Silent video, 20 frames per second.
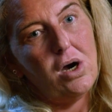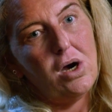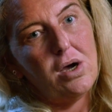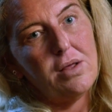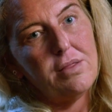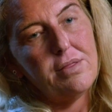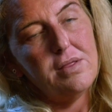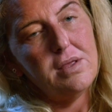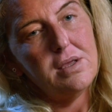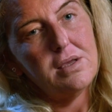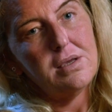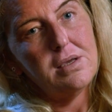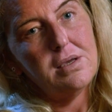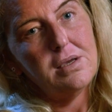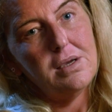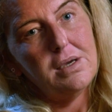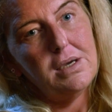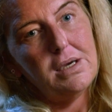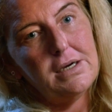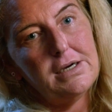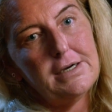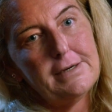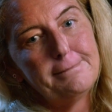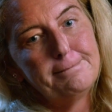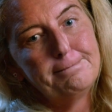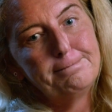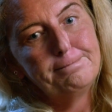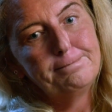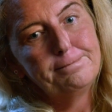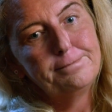I think,
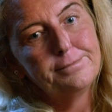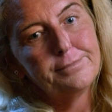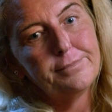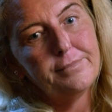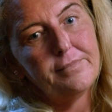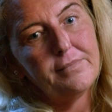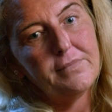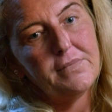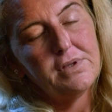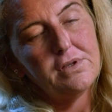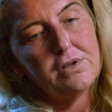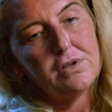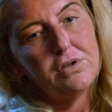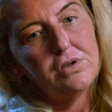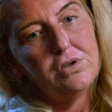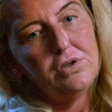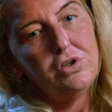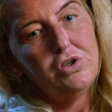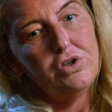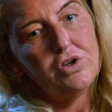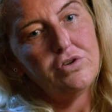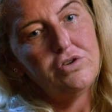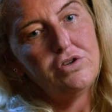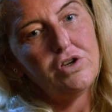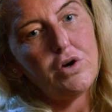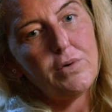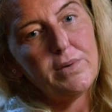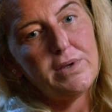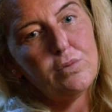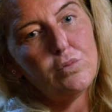um, you know,
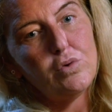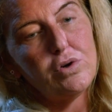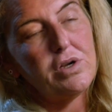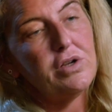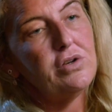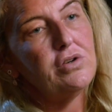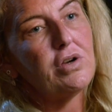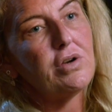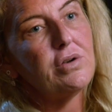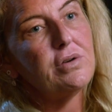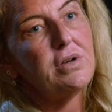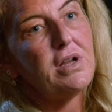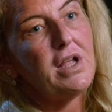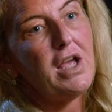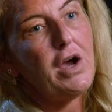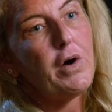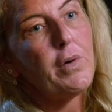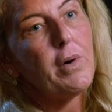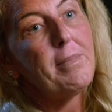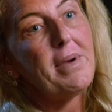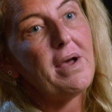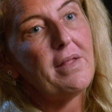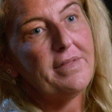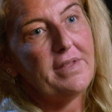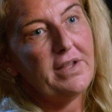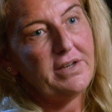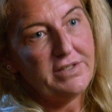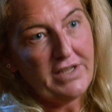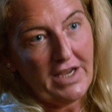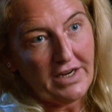knowing what I know now about
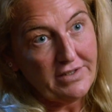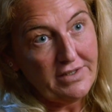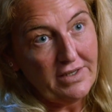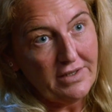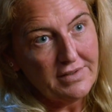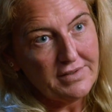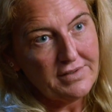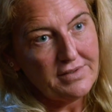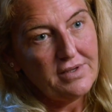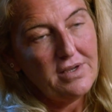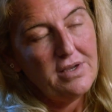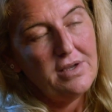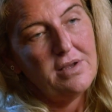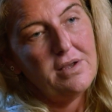their tactics